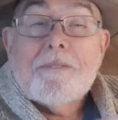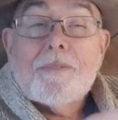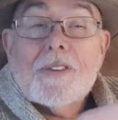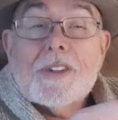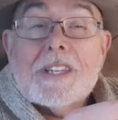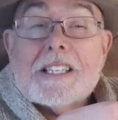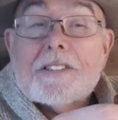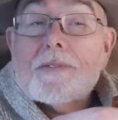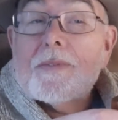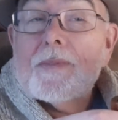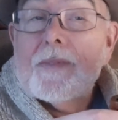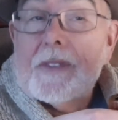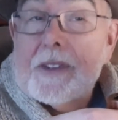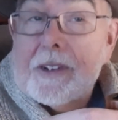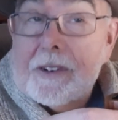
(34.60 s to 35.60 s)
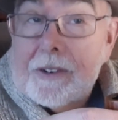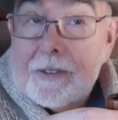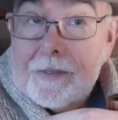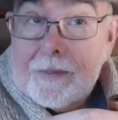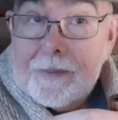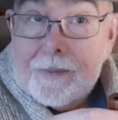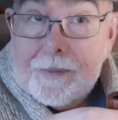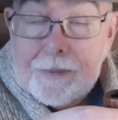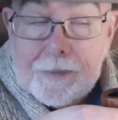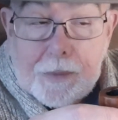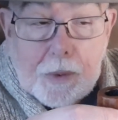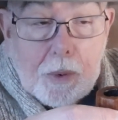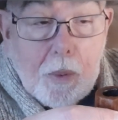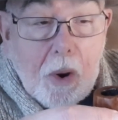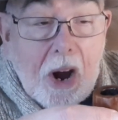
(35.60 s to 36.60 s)
for this
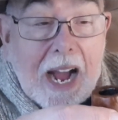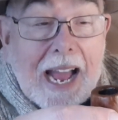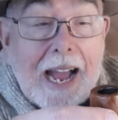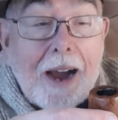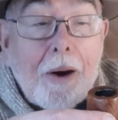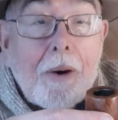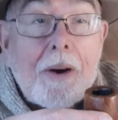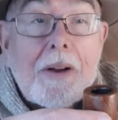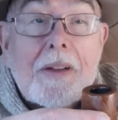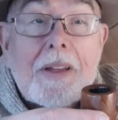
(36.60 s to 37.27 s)
for a while.